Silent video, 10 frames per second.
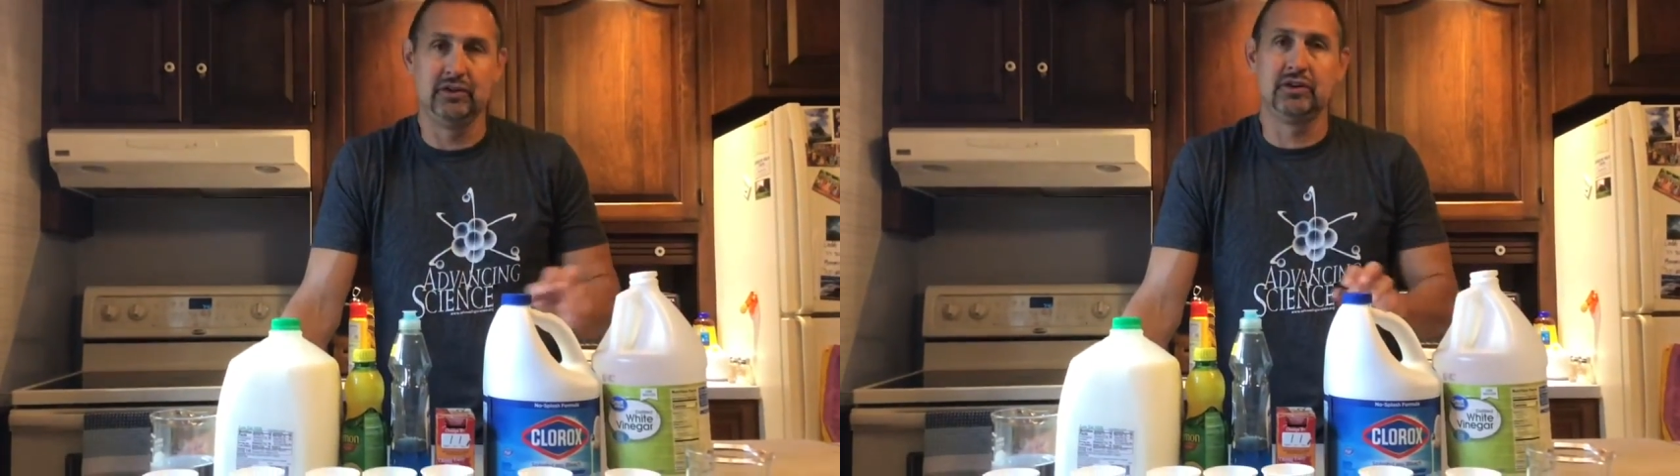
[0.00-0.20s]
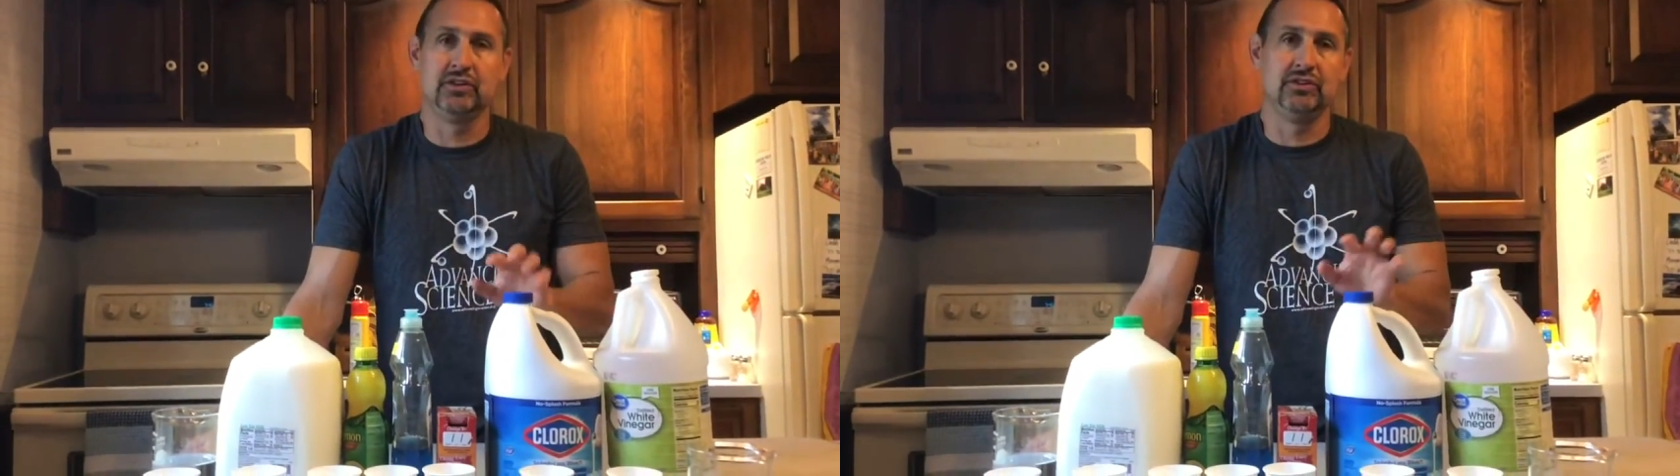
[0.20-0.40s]

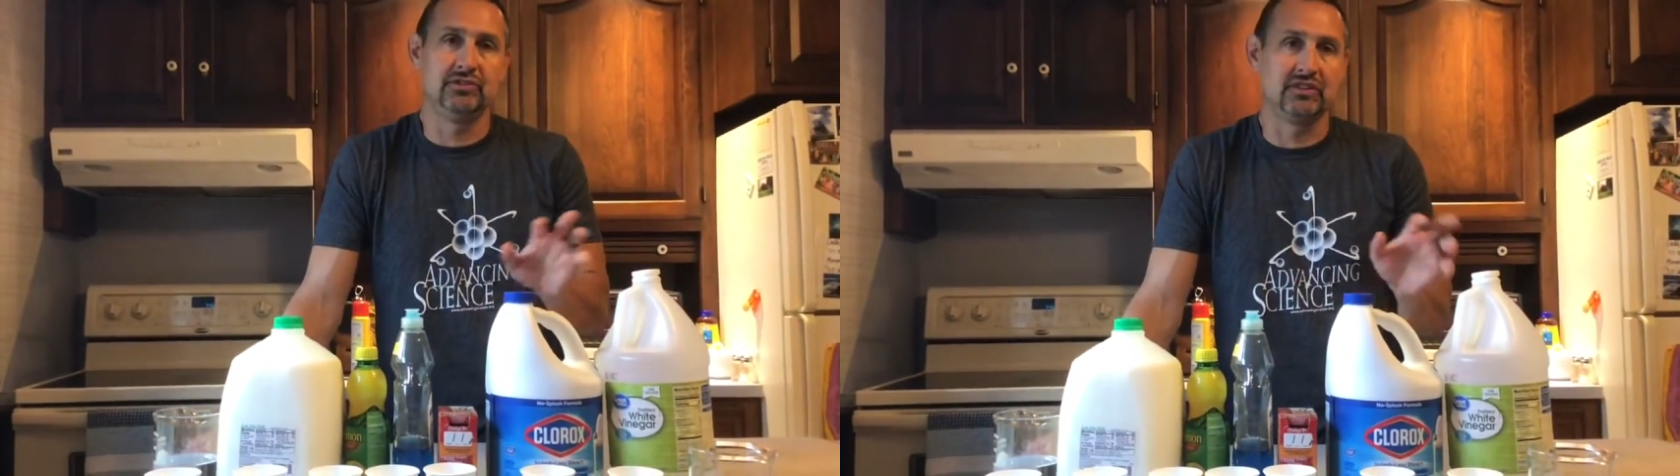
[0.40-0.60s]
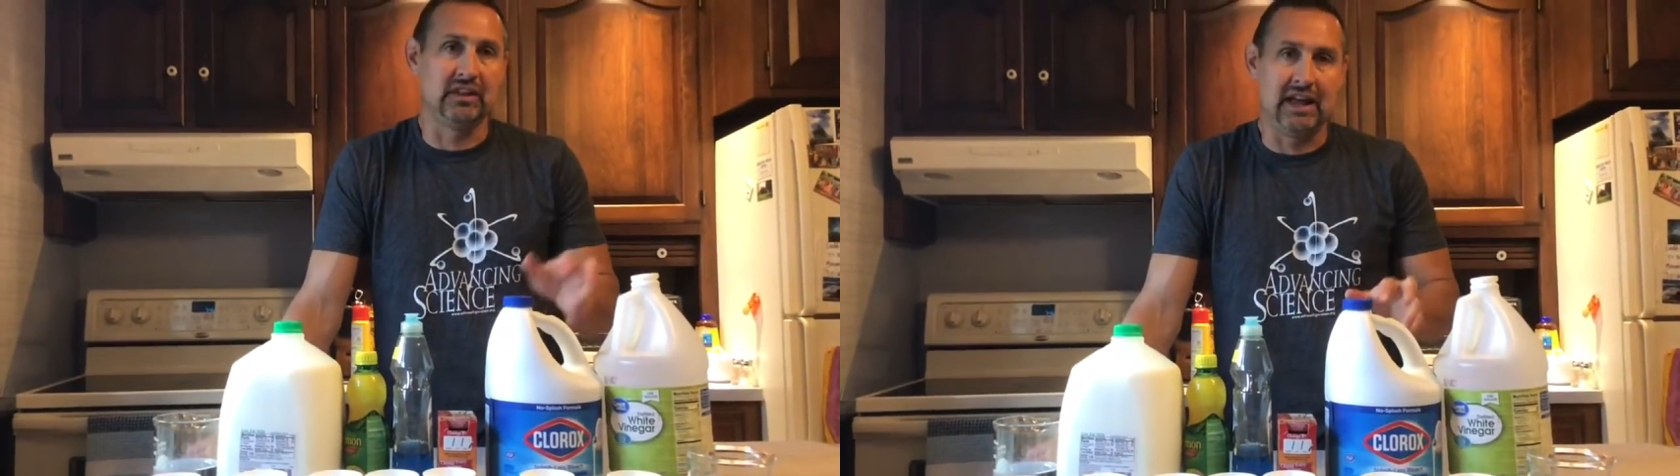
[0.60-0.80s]
could
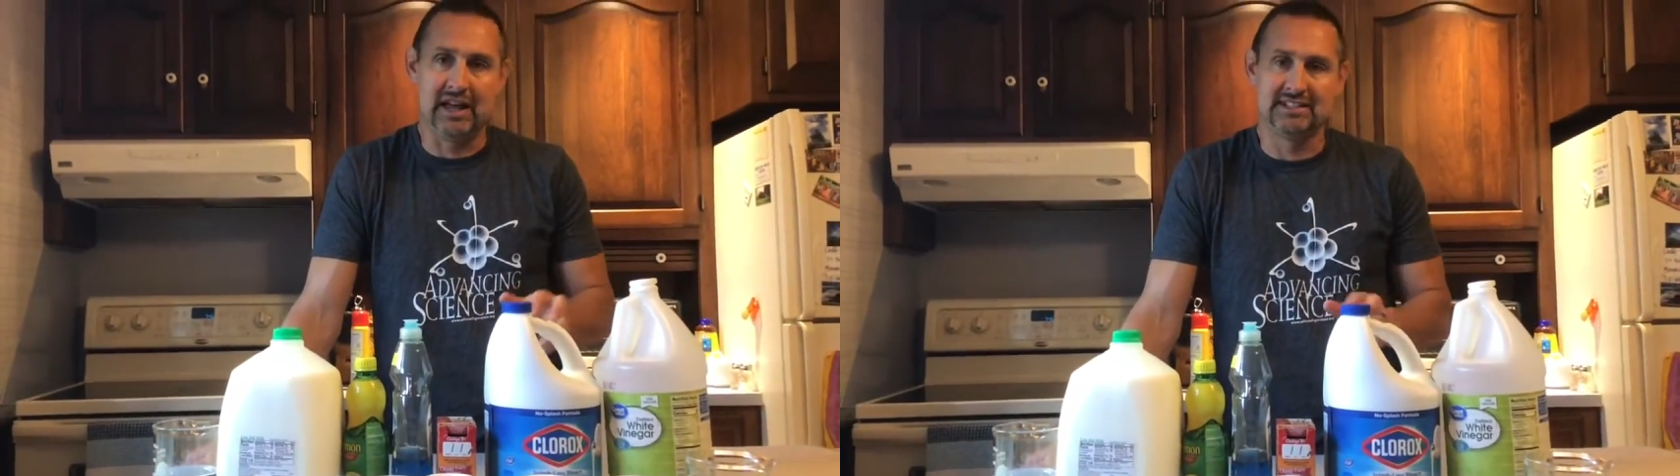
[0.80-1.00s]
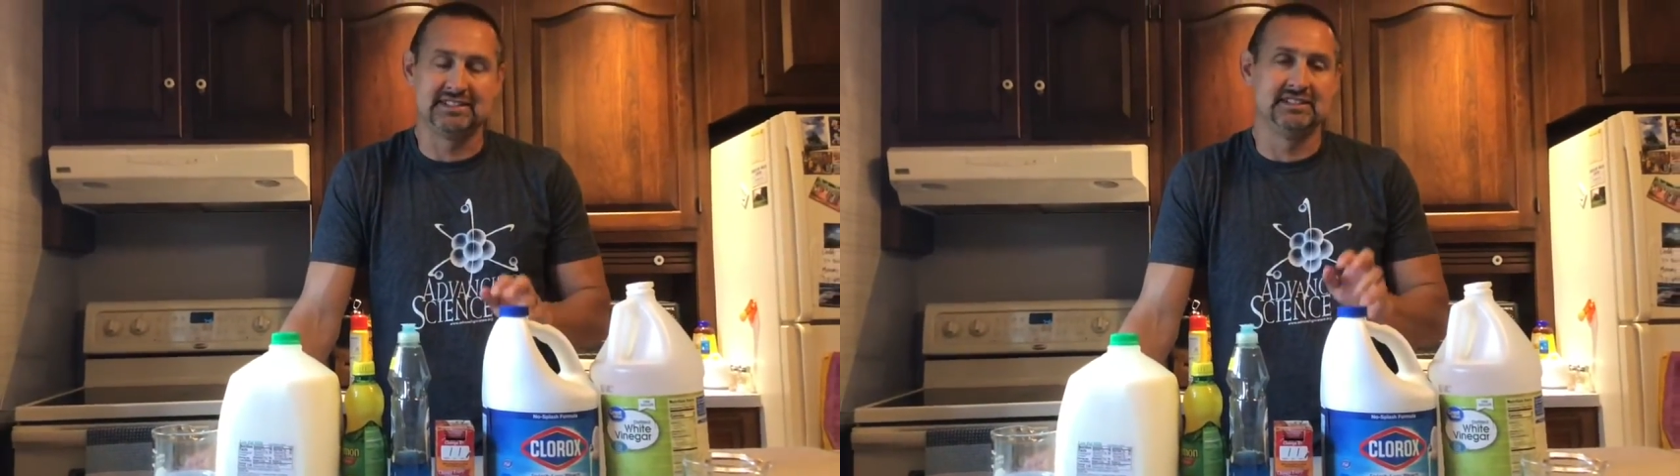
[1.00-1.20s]
use
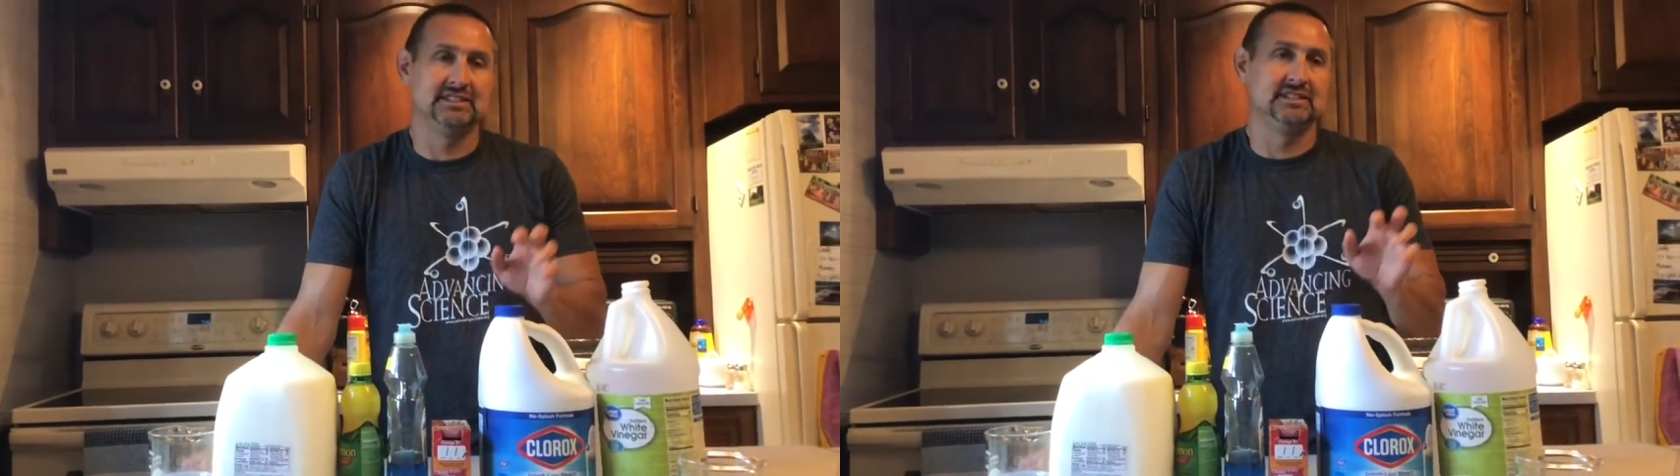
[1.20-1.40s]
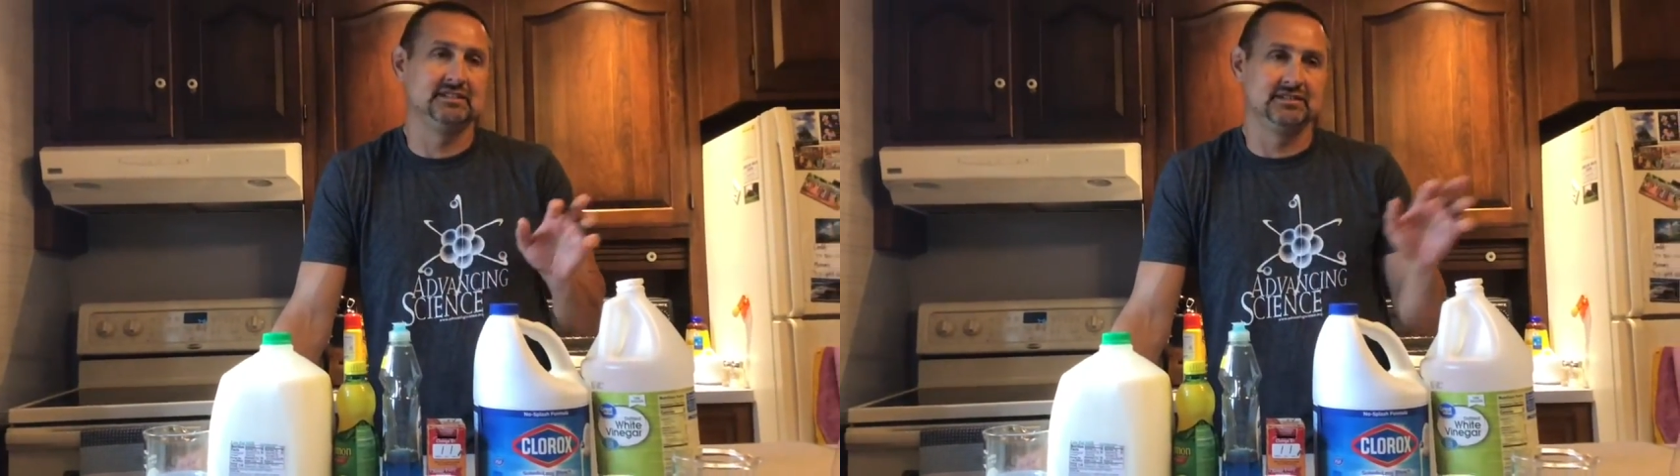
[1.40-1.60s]

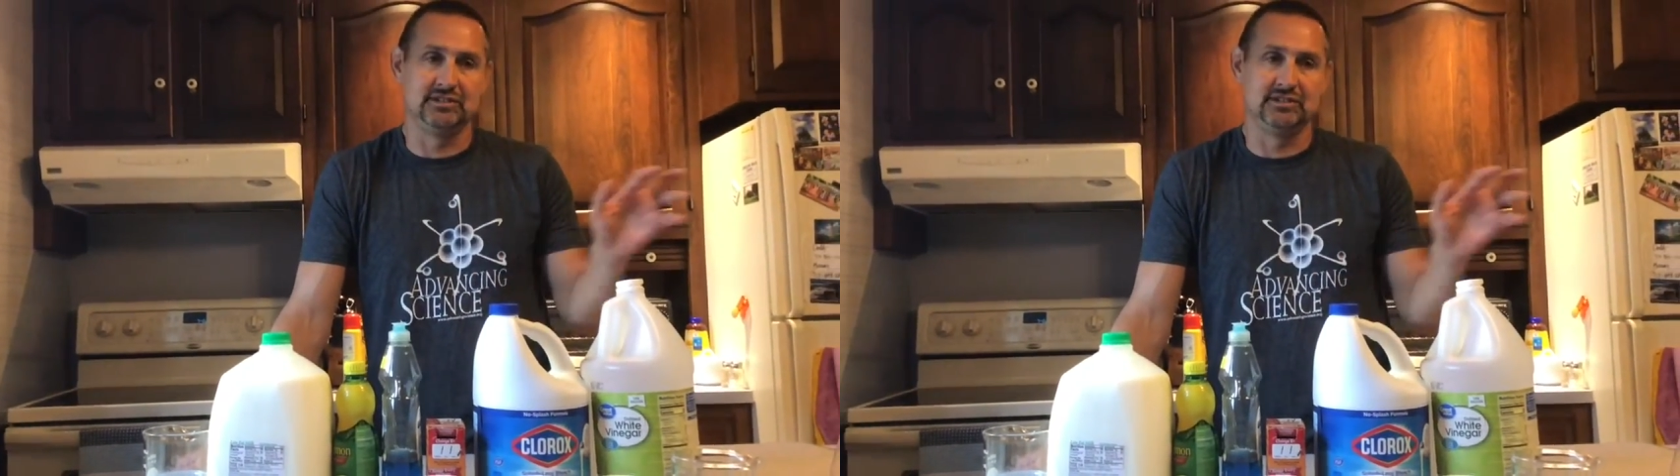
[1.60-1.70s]
glasses,